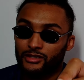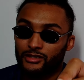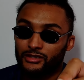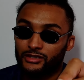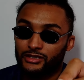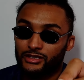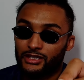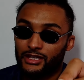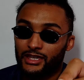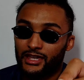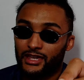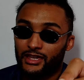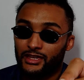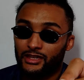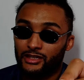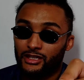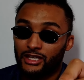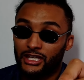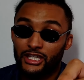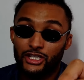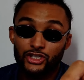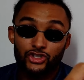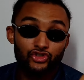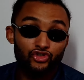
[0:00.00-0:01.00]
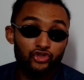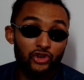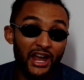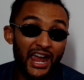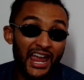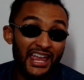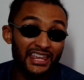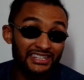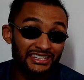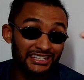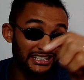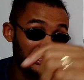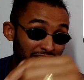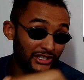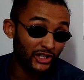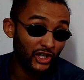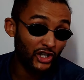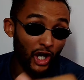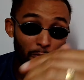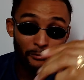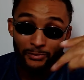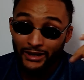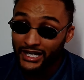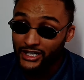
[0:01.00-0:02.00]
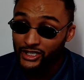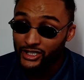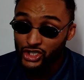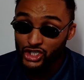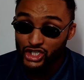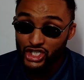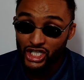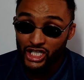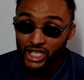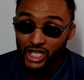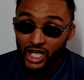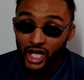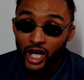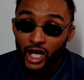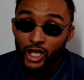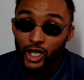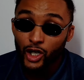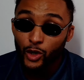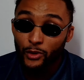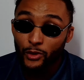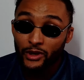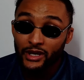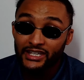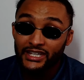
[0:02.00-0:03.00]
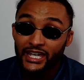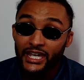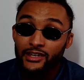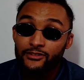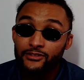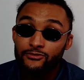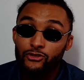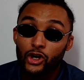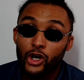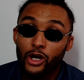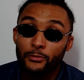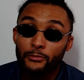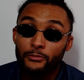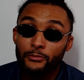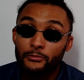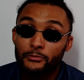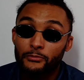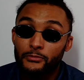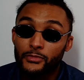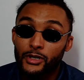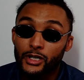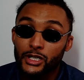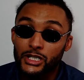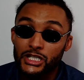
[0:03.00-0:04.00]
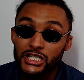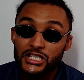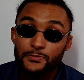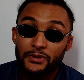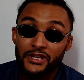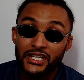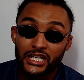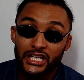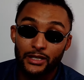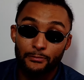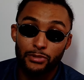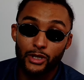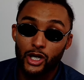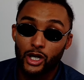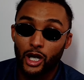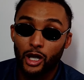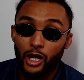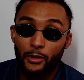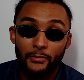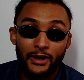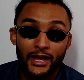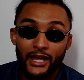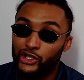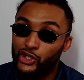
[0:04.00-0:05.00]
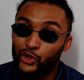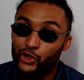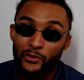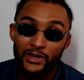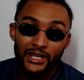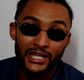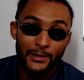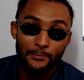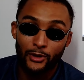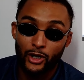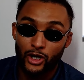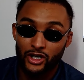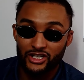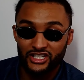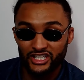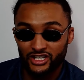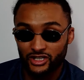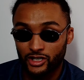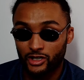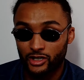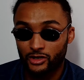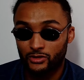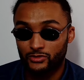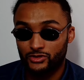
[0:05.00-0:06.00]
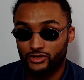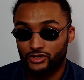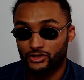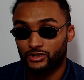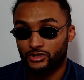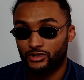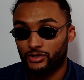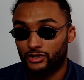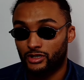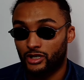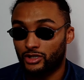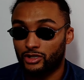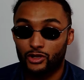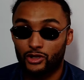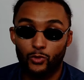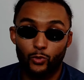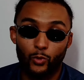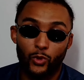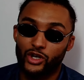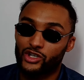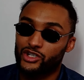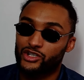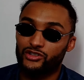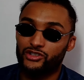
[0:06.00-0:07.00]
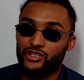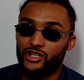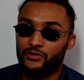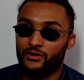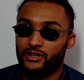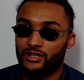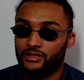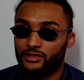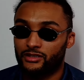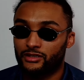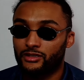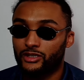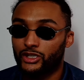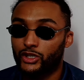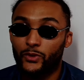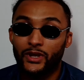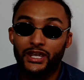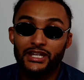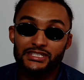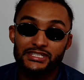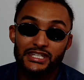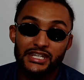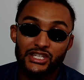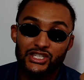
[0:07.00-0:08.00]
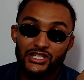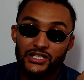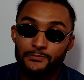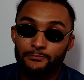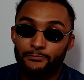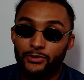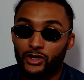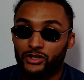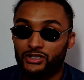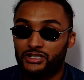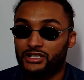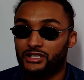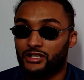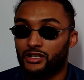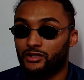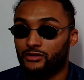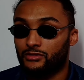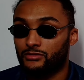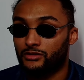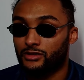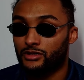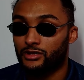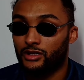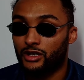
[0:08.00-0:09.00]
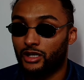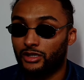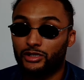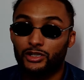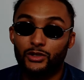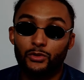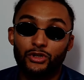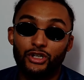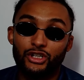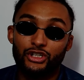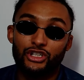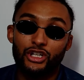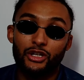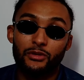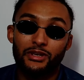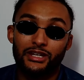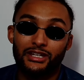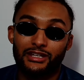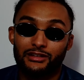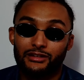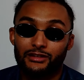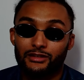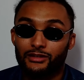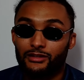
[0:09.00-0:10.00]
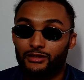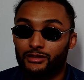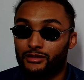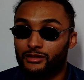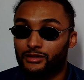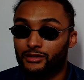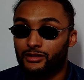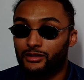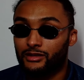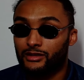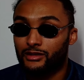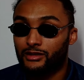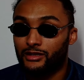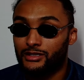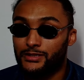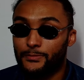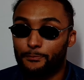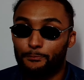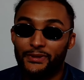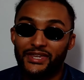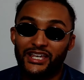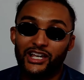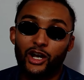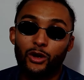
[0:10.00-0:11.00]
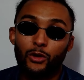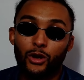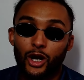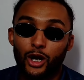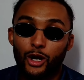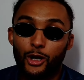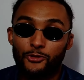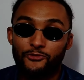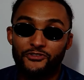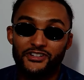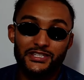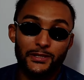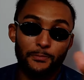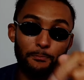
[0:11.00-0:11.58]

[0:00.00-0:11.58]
Yeah, his training need to go back to Chicago where he came from and spin the block up, man. You ain't a boxing coach. I don't know what you're doing. You ain't teaching him boxing, though. I don't know what you're doing. He's a big old oaf. He's a